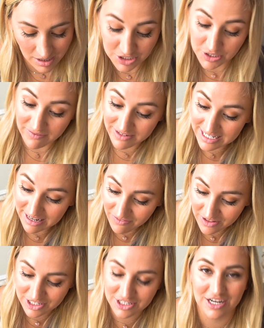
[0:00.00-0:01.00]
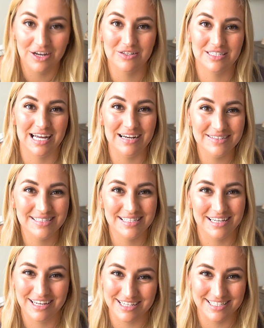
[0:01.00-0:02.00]
Do you have any Netflix shows? That was a
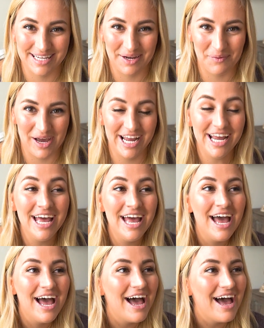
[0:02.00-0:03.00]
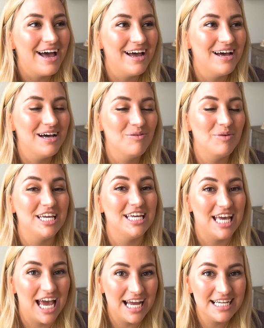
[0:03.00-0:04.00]
good segue.
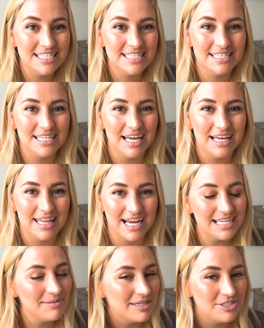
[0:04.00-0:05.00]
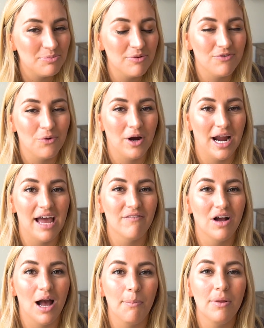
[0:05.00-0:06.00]
Yes, like I mentioned before, I have a
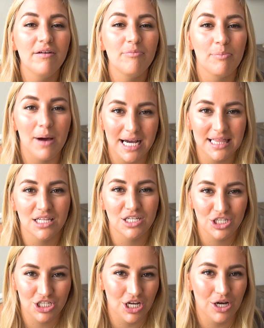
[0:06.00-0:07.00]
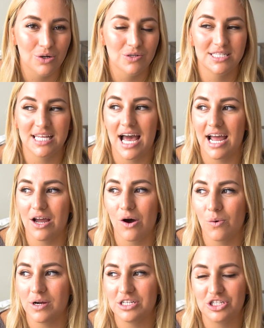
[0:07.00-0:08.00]
couple of mindless shows that I
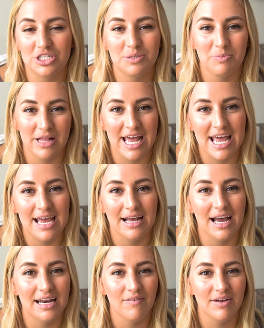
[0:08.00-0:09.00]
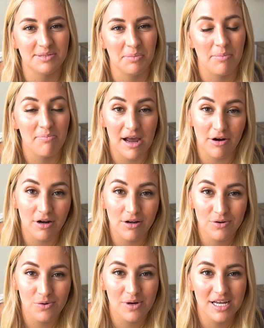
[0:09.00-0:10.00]
always just play kind of as my
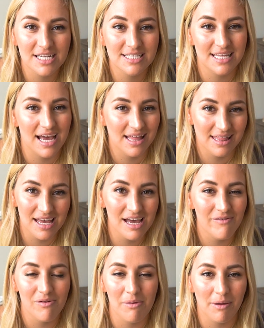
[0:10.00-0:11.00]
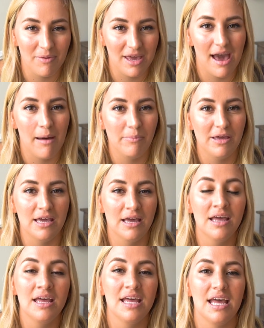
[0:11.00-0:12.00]
background noise that I love and make me
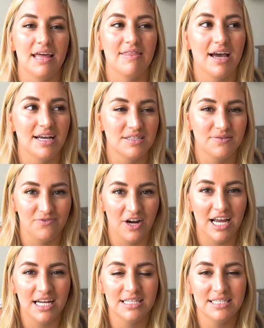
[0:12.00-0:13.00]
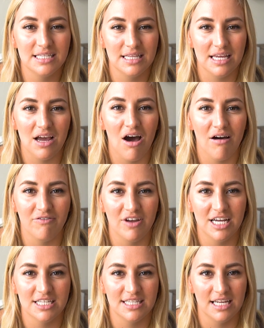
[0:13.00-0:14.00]
happy. and that is Friends, The
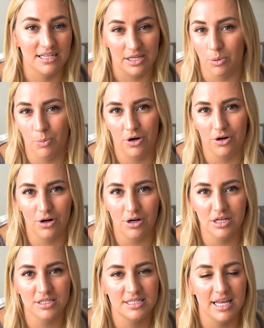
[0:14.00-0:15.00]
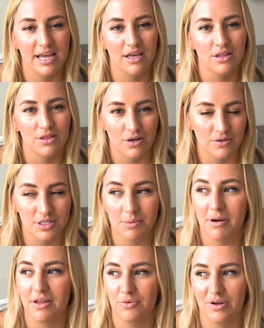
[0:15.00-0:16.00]
Office, and Gilmore Girls. Like, those are
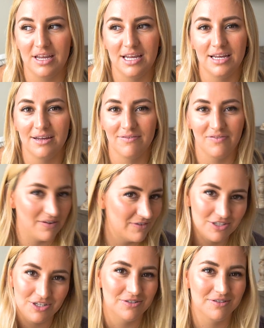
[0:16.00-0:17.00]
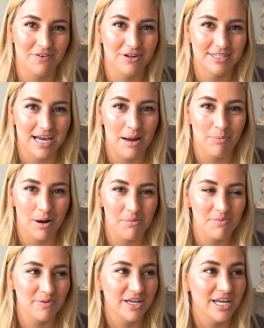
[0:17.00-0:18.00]
my 3 favorite shows of all time,
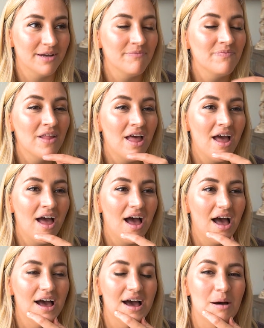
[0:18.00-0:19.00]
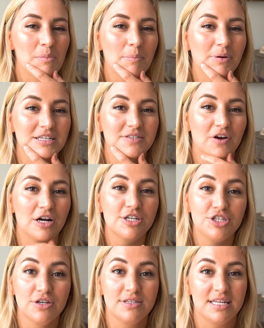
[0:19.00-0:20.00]
probably. But as far as
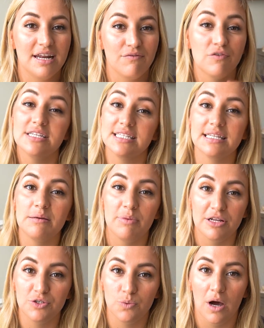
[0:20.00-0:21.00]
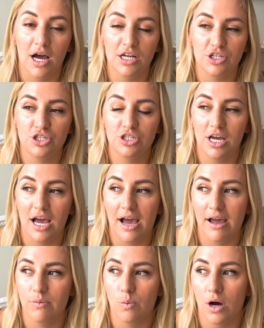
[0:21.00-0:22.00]
shows that I've recently binge watched,
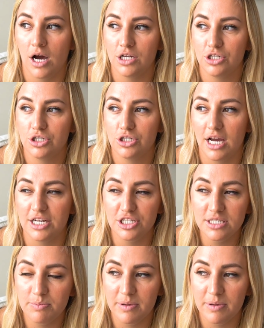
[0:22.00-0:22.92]
I just